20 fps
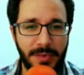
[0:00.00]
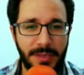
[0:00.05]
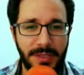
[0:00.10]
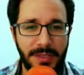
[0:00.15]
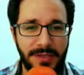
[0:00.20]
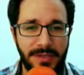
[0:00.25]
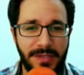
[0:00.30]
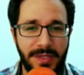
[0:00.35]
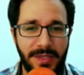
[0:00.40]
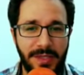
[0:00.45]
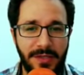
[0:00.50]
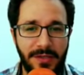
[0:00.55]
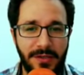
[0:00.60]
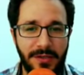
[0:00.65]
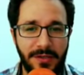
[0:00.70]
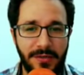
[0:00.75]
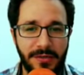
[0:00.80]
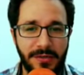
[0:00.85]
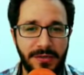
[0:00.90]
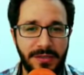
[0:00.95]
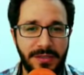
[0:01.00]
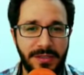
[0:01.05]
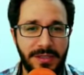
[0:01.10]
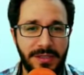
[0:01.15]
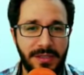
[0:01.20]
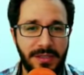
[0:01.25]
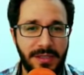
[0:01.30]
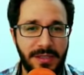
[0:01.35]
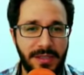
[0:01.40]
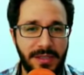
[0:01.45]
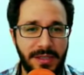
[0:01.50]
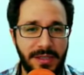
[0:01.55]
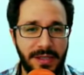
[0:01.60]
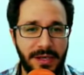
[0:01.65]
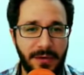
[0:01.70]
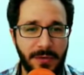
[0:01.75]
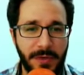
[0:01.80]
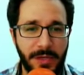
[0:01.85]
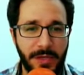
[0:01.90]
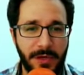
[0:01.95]
it here.
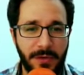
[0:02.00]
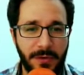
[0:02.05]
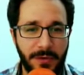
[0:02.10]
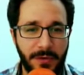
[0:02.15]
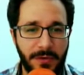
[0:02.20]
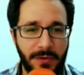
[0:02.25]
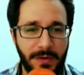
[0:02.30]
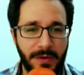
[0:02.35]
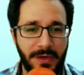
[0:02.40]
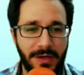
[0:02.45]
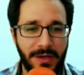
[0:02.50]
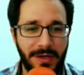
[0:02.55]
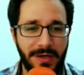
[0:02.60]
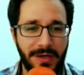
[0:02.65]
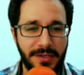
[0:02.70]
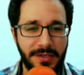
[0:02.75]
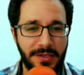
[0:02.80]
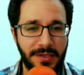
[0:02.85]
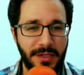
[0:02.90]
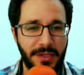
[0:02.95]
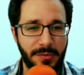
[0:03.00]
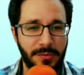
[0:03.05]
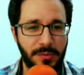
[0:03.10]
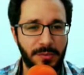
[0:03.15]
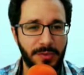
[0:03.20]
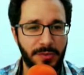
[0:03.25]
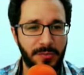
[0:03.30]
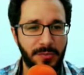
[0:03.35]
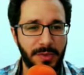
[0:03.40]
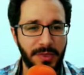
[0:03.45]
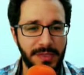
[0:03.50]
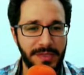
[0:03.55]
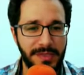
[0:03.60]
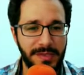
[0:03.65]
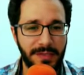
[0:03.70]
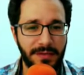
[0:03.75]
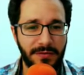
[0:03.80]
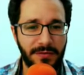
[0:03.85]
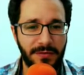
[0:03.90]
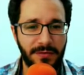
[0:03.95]
There we go. Uh, actually, I'll put
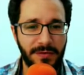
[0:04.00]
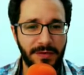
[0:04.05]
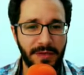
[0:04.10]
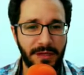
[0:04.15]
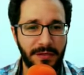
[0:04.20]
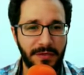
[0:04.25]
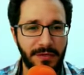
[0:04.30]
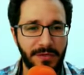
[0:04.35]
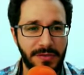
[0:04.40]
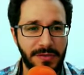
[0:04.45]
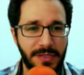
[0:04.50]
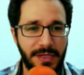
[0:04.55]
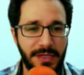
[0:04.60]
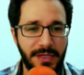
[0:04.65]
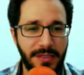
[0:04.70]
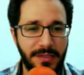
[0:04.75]
myself on the other side